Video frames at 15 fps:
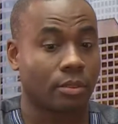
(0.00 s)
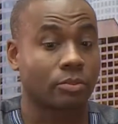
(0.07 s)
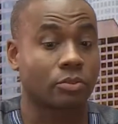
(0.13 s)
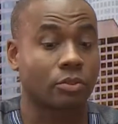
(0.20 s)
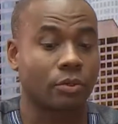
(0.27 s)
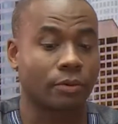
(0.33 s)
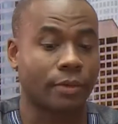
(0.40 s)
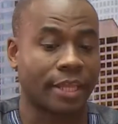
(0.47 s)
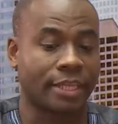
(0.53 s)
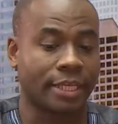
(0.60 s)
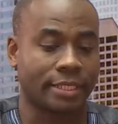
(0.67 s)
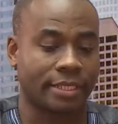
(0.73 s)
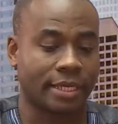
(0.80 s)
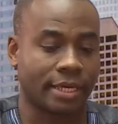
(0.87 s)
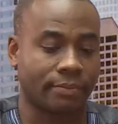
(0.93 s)
So I
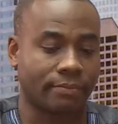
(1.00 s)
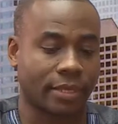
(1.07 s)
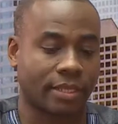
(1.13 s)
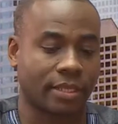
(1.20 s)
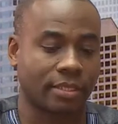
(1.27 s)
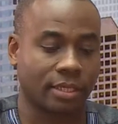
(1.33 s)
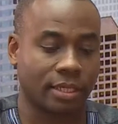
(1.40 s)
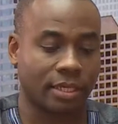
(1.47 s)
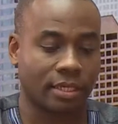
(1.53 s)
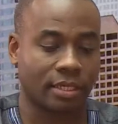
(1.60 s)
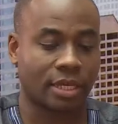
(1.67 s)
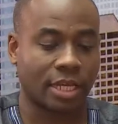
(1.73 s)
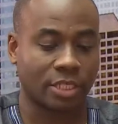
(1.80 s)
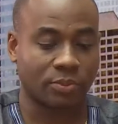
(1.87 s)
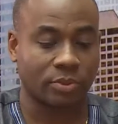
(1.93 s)
think that I think that in
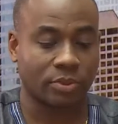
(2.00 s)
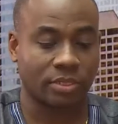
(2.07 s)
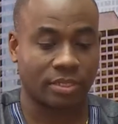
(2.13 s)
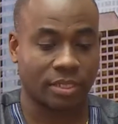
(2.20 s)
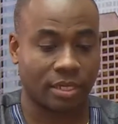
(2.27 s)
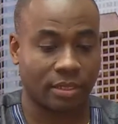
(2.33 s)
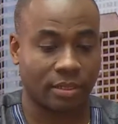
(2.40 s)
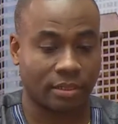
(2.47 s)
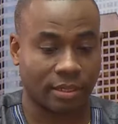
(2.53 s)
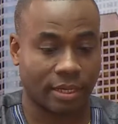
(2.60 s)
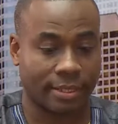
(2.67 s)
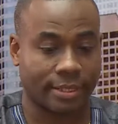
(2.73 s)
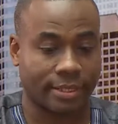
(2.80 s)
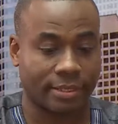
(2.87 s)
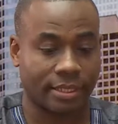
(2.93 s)
a hospital setting,
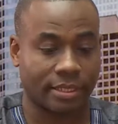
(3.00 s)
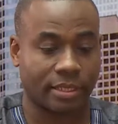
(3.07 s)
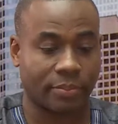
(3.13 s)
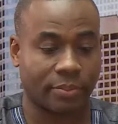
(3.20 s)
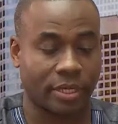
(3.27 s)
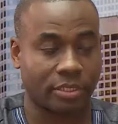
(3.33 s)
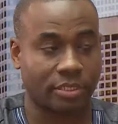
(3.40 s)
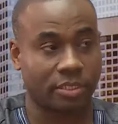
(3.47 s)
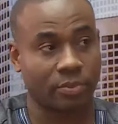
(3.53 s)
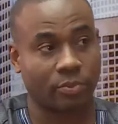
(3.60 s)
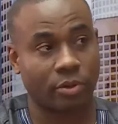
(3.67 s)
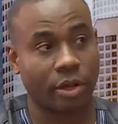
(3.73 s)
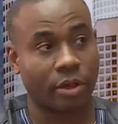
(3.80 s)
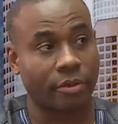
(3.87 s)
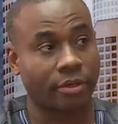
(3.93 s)
I think that the patient's the
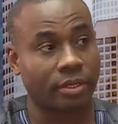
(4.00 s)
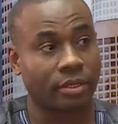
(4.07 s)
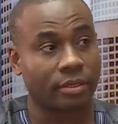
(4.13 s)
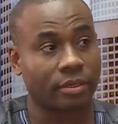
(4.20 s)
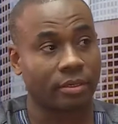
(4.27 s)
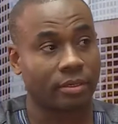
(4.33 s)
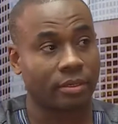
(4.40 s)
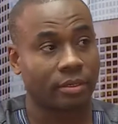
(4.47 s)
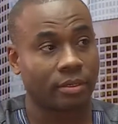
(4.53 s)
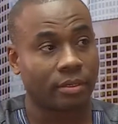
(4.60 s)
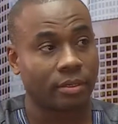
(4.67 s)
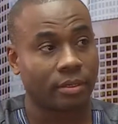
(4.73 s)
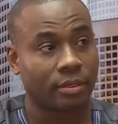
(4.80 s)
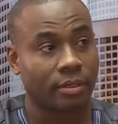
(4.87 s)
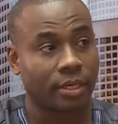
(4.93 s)
priority,
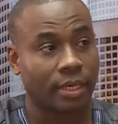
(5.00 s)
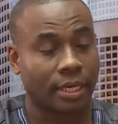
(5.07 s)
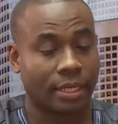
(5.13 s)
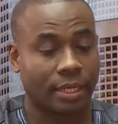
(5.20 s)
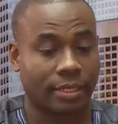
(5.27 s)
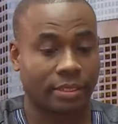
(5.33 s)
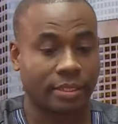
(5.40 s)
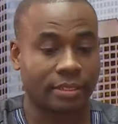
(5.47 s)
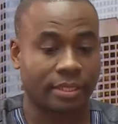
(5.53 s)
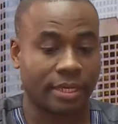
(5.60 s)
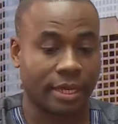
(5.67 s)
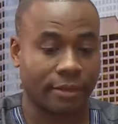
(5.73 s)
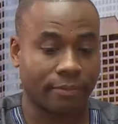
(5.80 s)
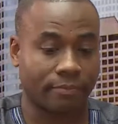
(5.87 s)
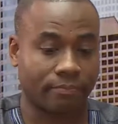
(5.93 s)
and I think
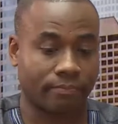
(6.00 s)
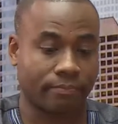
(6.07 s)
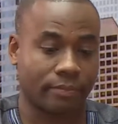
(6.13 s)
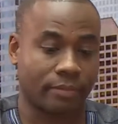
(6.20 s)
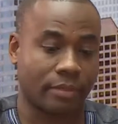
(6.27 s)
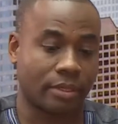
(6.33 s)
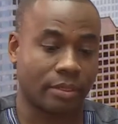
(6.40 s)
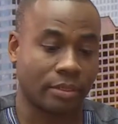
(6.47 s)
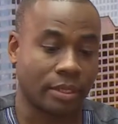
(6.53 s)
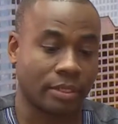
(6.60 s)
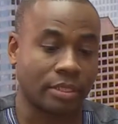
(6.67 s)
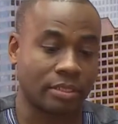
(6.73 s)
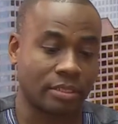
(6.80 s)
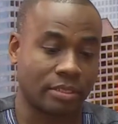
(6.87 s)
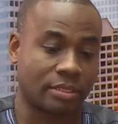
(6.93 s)
that
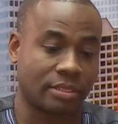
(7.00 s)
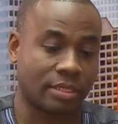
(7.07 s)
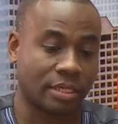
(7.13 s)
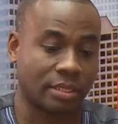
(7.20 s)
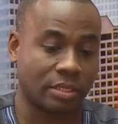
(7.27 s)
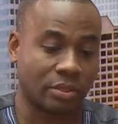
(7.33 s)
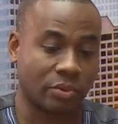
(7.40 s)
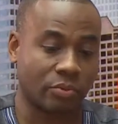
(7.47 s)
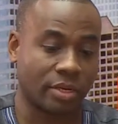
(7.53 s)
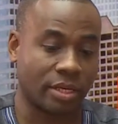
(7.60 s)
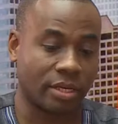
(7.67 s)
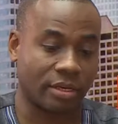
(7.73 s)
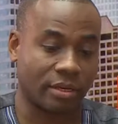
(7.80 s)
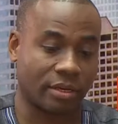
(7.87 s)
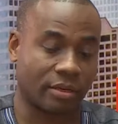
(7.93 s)
nothing should stand in the
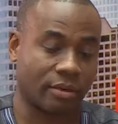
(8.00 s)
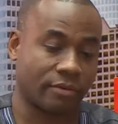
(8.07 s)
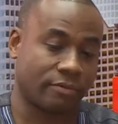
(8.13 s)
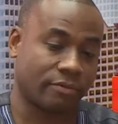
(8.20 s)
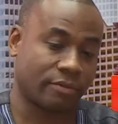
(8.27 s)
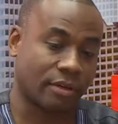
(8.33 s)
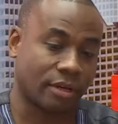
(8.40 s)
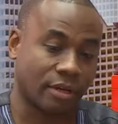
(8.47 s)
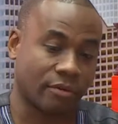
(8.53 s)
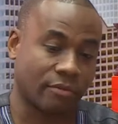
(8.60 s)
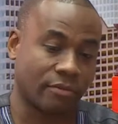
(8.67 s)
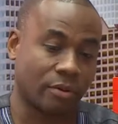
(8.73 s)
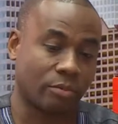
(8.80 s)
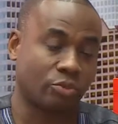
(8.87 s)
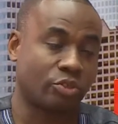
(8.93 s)
way of
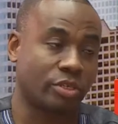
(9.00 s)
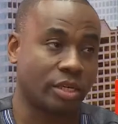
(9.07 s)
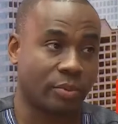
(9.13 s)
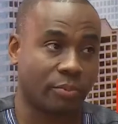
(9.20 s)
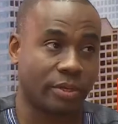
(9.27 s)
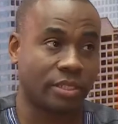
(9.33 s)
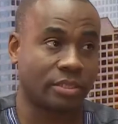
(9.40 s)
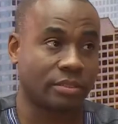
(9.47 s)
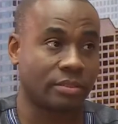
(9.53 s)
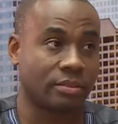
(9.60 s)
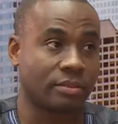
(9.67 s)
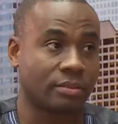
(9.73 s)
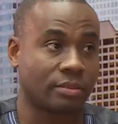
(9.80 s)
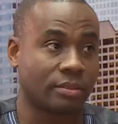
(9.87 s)
of um, treating a patient.